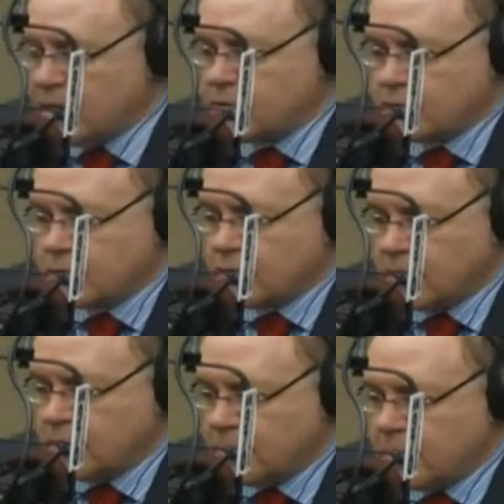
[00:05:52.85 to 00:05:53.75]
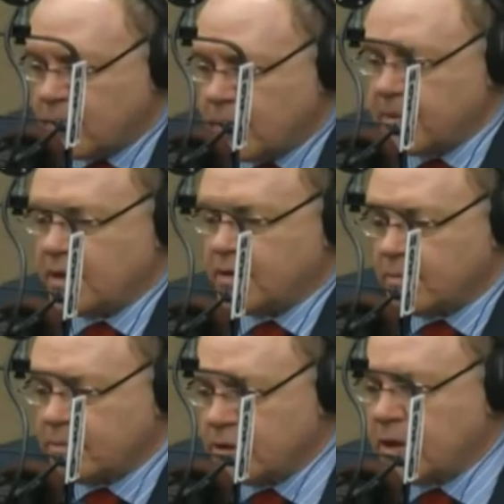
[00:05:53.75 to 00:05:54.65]
National School Lunch Program that
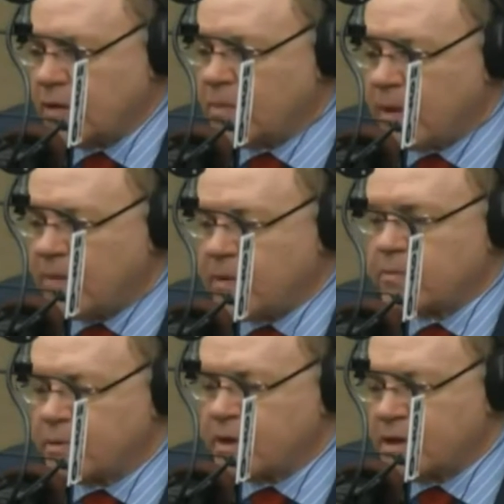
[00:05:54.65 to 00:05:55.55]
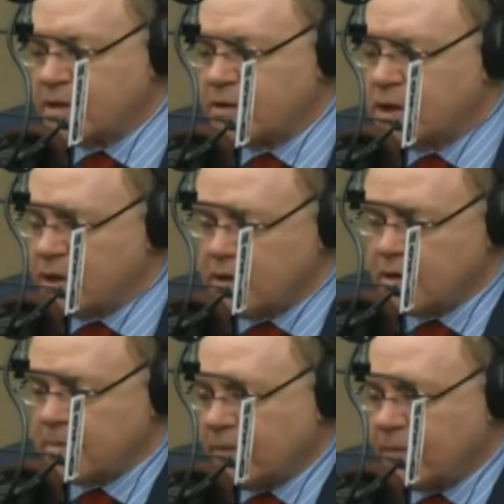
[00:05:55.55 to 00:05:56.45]
Michelle Obama
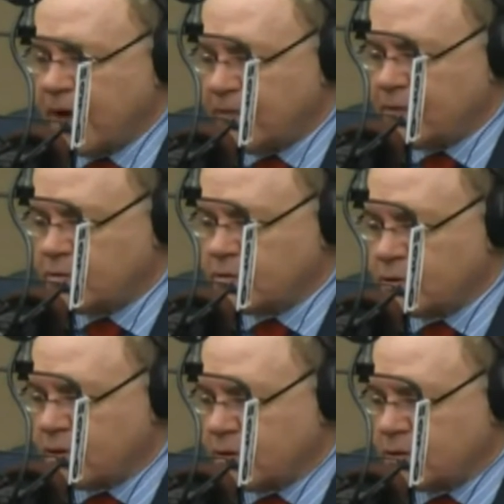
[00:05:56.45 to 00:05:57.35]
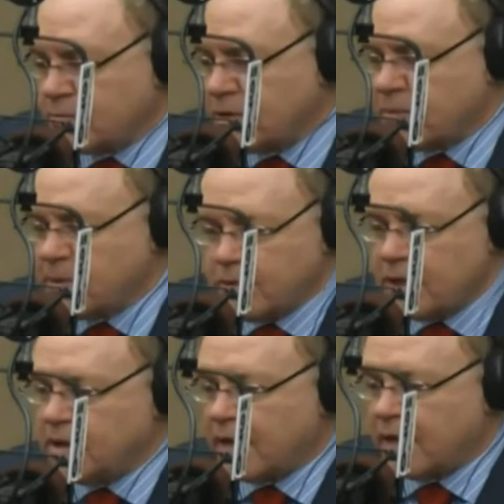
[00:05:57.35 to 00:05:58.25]
initiated about 5 years ago, because we've been
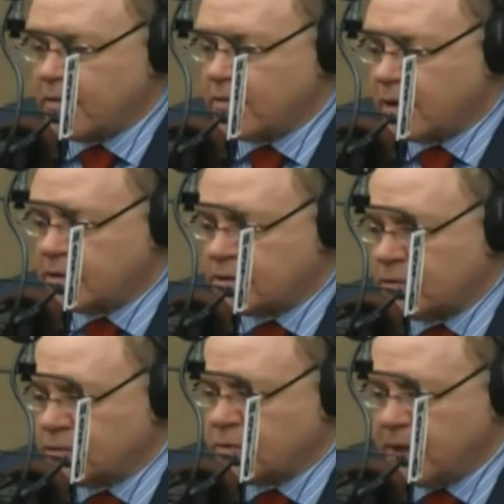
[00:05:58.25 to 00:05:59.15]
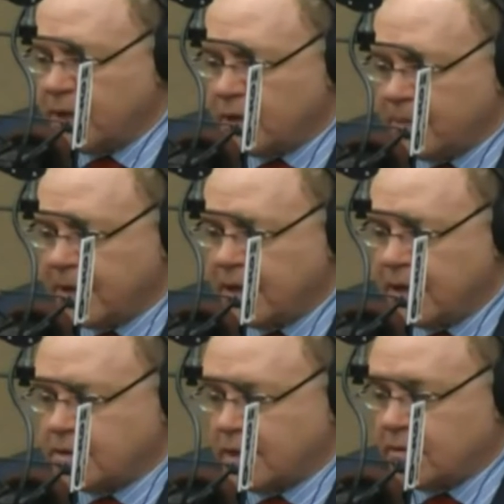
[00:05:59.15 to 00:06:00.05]
reading everywhere on social media about
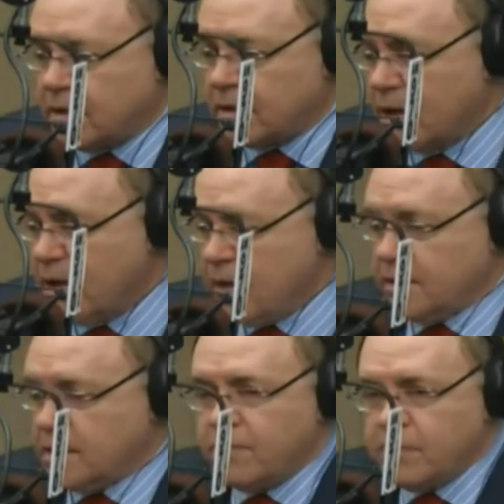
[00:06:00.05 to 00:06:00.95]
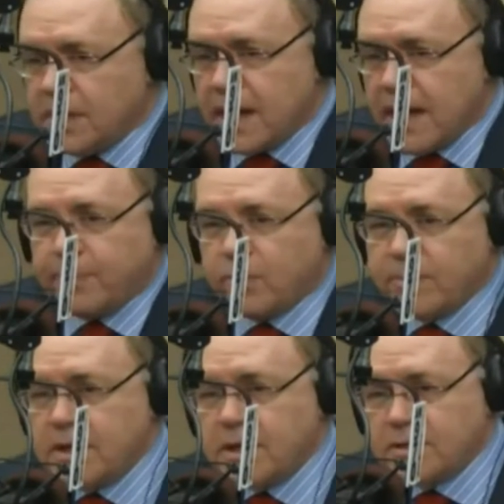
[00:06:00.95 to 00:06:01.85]
kids saying, look, you're giving me an apple,
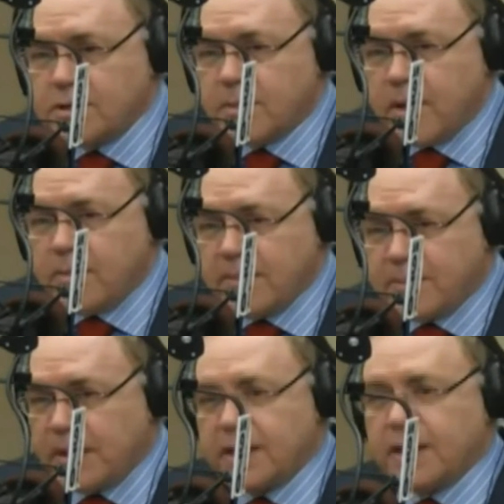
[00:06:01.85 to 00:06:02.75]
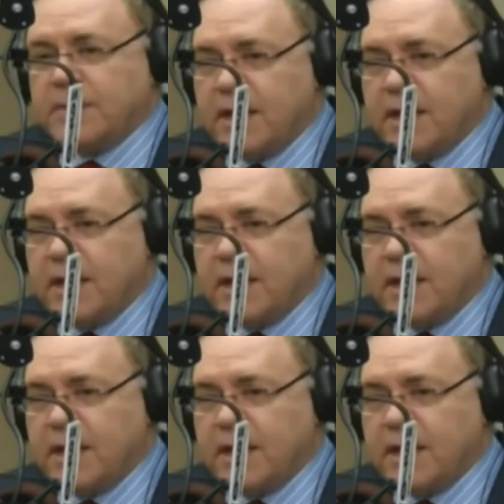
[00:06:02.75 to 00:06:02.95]
but it ends up on my plate.